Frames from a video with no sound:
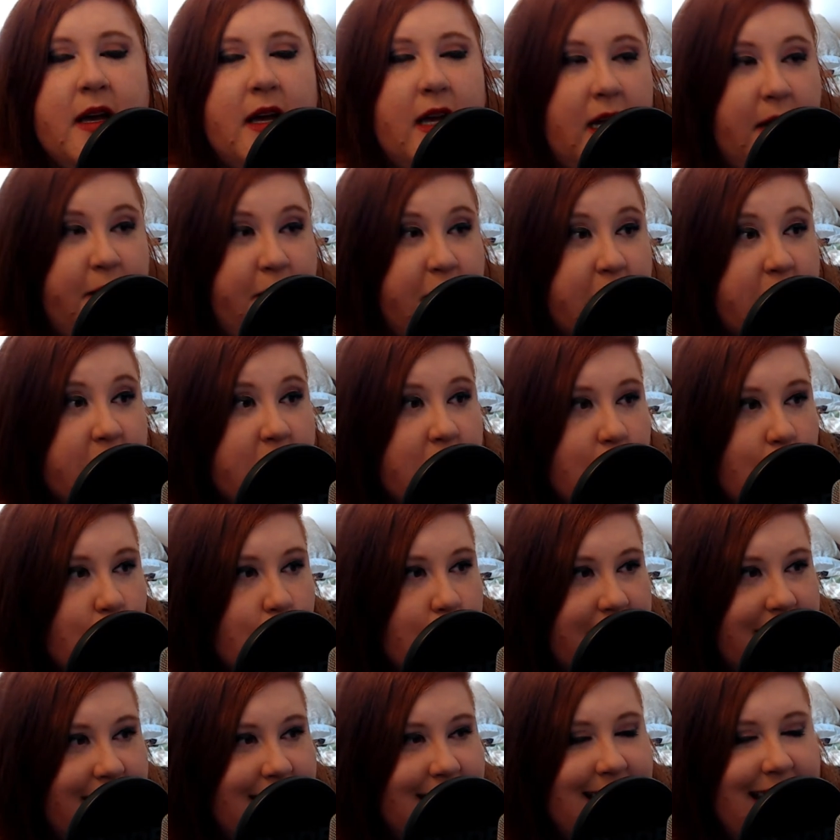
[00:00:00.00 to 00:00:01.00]
If you're going to
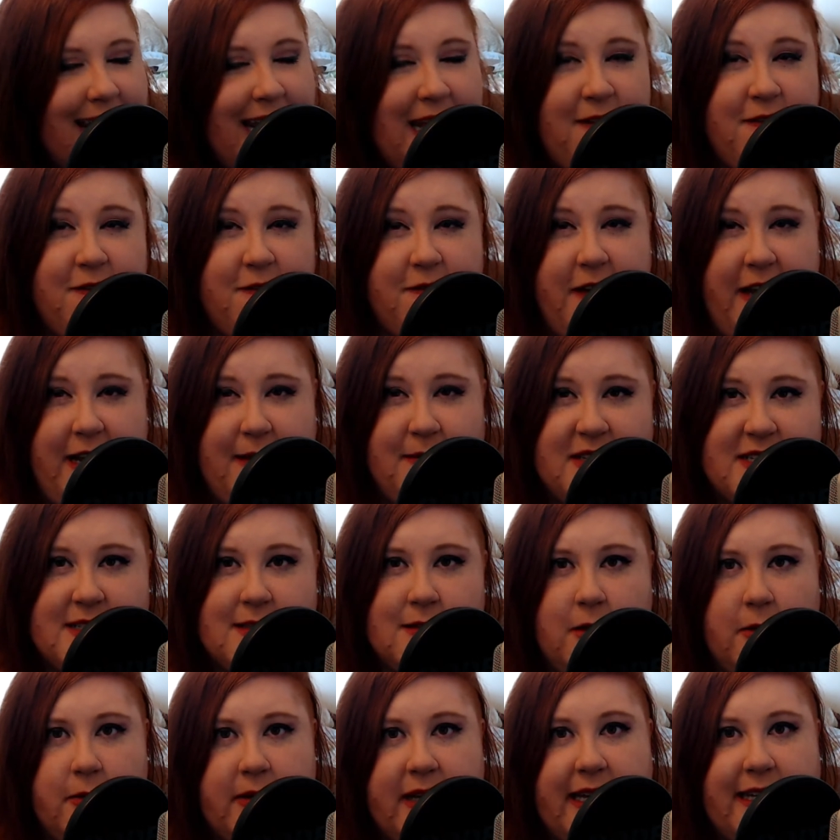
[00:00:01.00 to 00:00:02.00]
read a
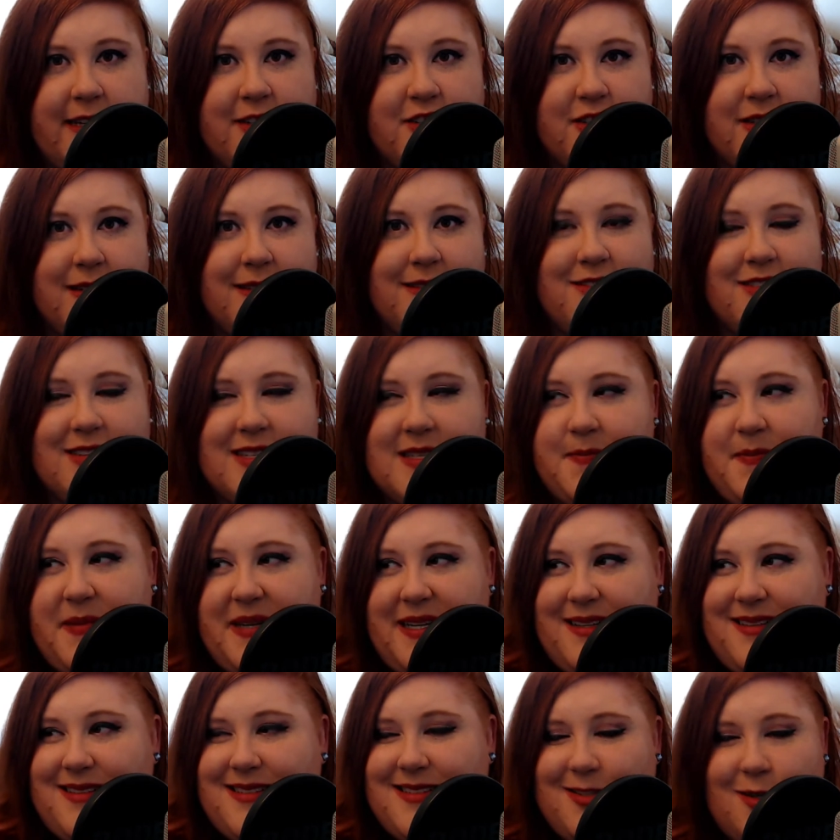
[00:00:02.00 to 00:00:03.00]
famous location, just
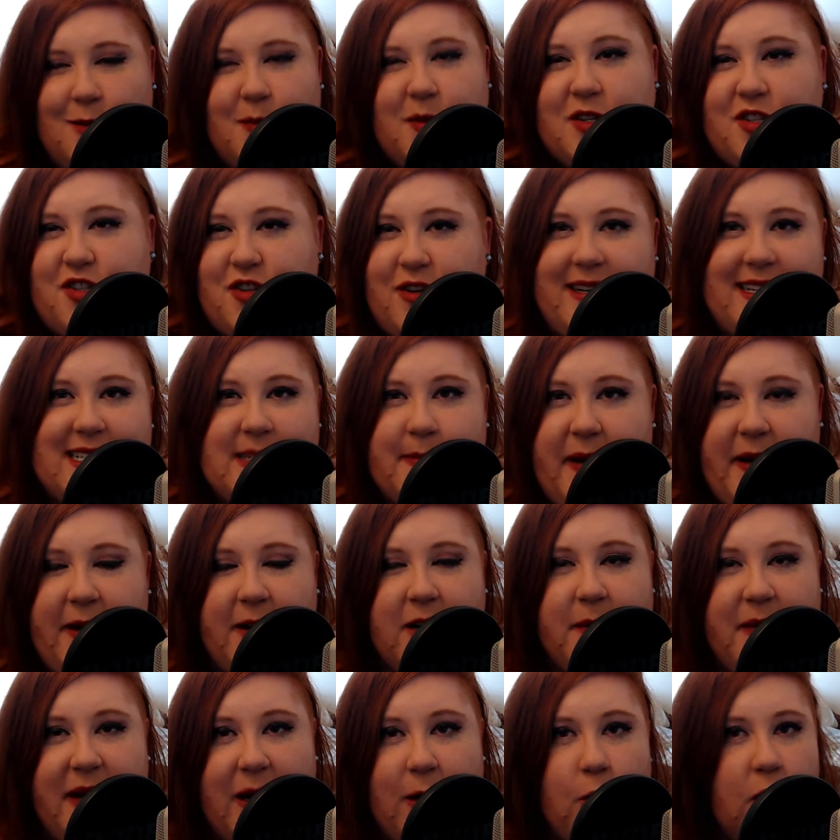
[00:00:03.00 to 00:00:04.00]
be super
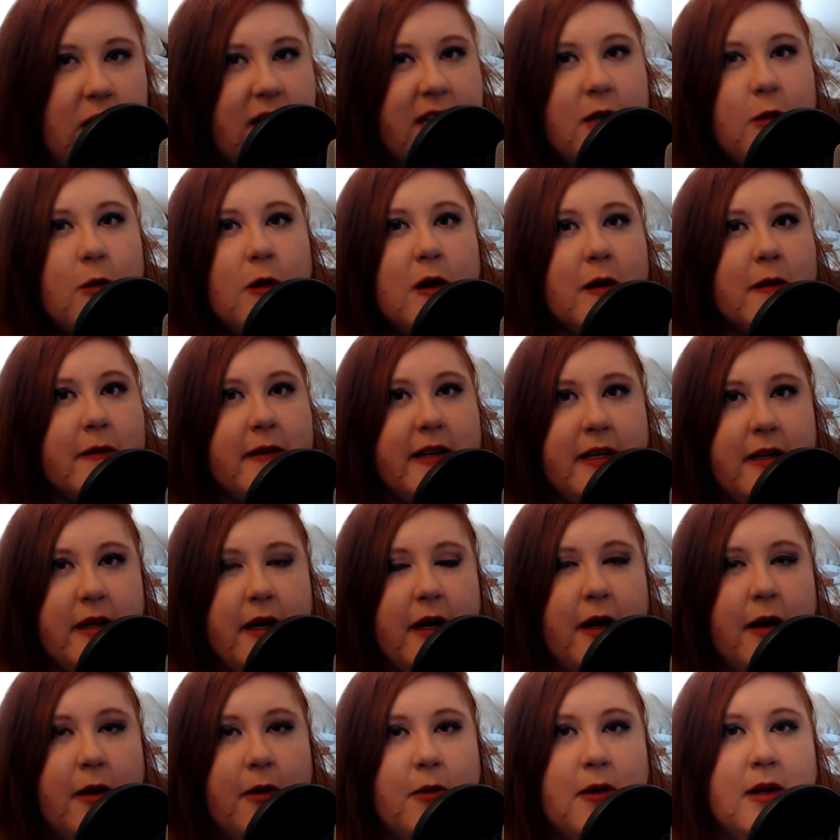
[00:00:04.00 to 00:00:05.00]
transparent about what you already
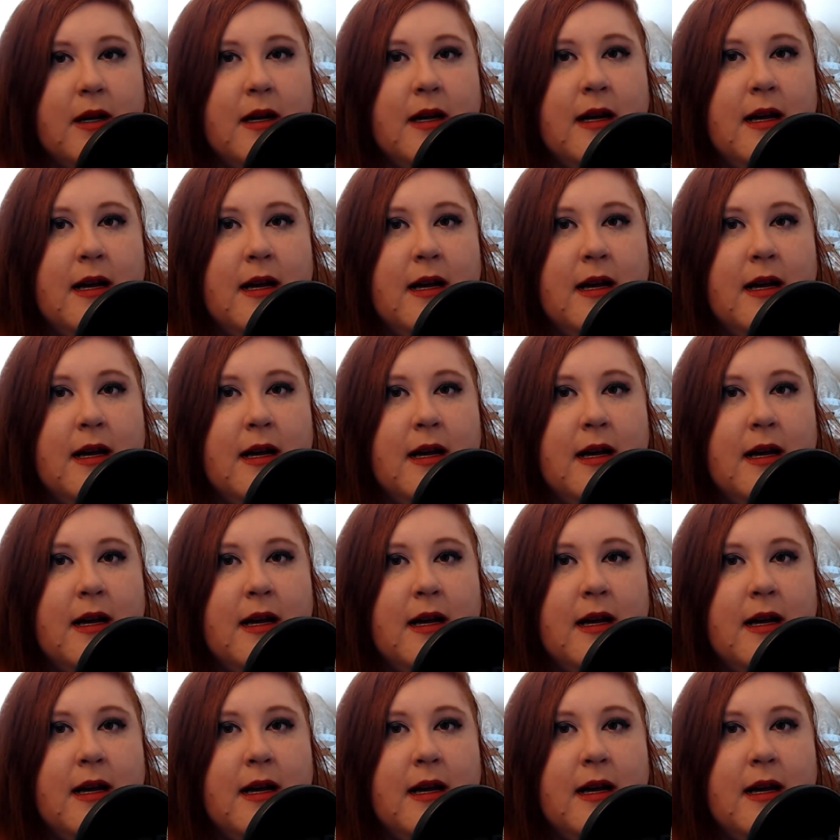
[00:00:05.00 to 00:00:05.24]
know.